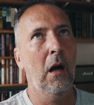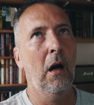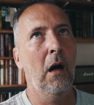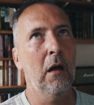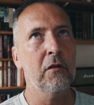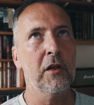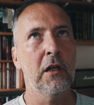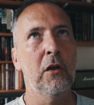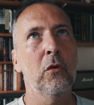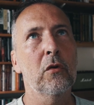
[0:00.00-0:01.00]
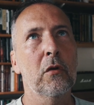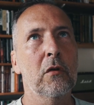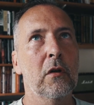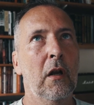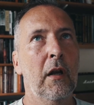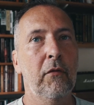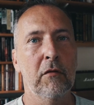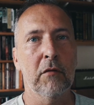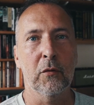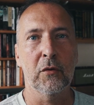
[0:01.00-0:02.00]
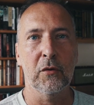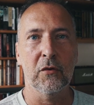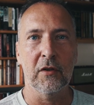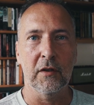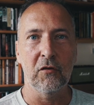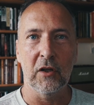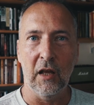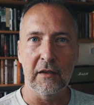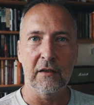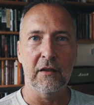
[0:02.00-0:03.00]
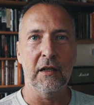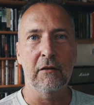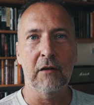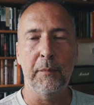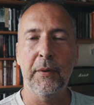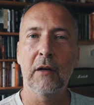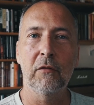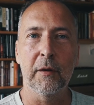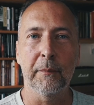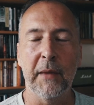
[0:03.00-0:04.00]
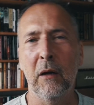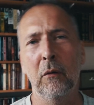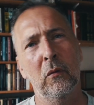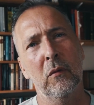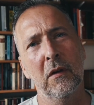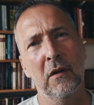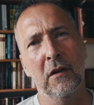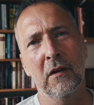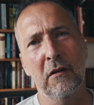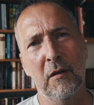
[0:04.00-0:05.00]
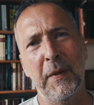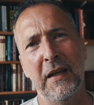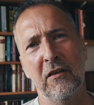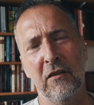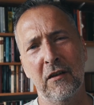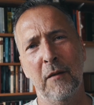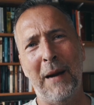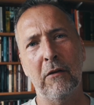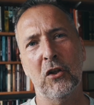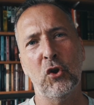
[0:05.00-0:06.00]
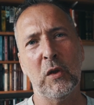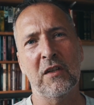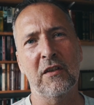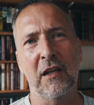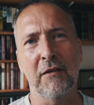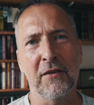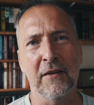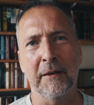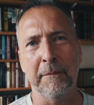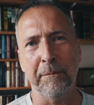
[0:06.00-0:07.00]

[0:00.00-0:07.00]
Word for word: asking your 11 year old daughter if she'd like to clear up her room. Now, there's an apparent choice there, isn't there?